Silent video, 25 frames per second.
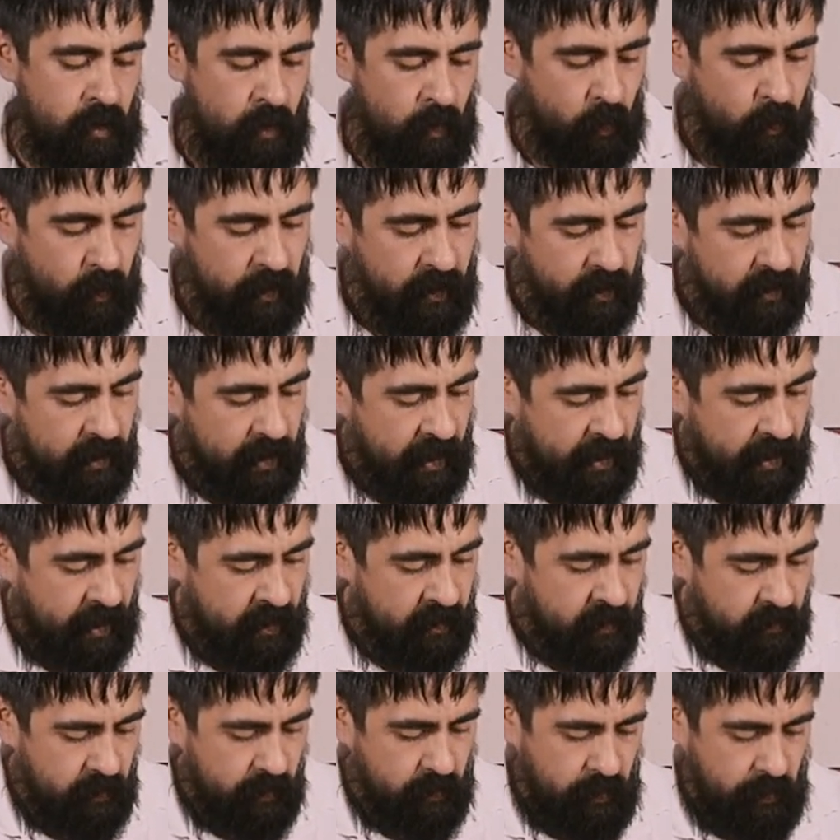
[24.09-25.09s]
we can
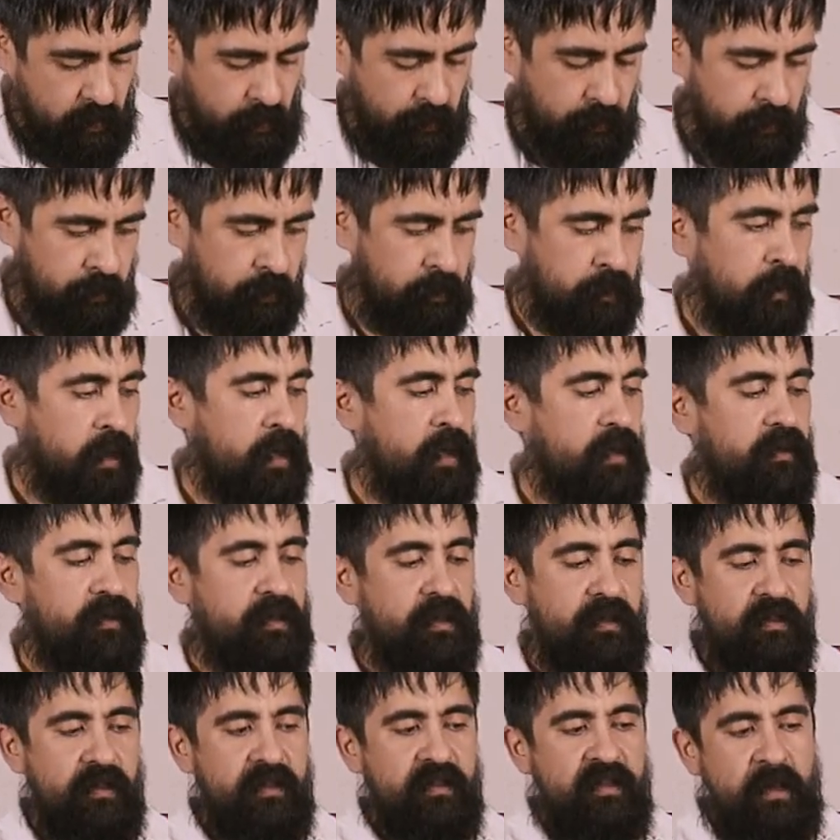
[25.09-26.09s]

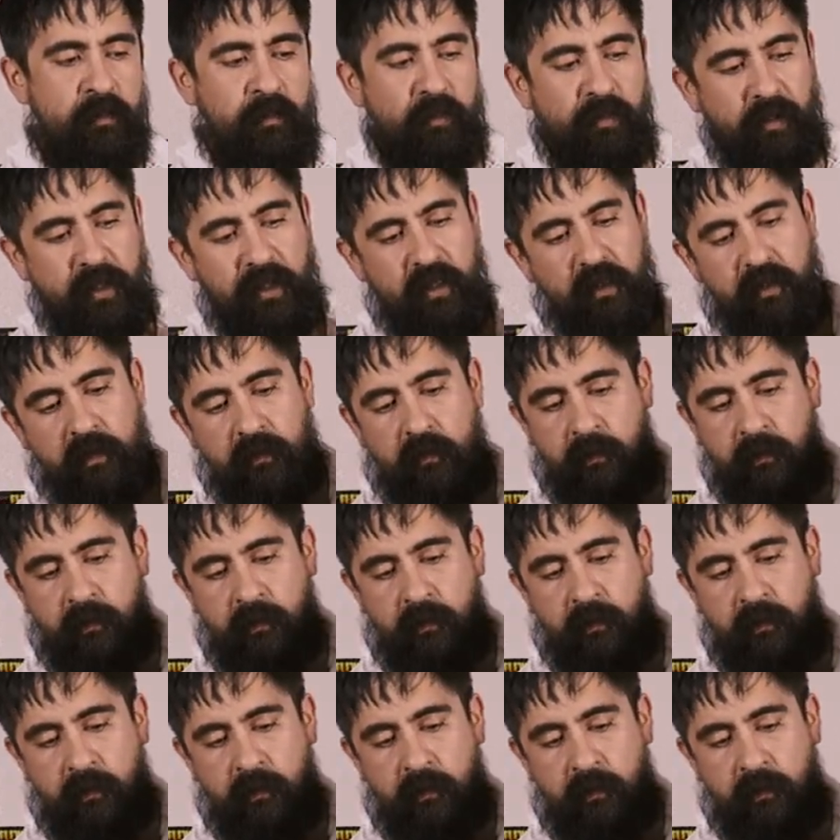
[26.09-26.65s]
disassemble it.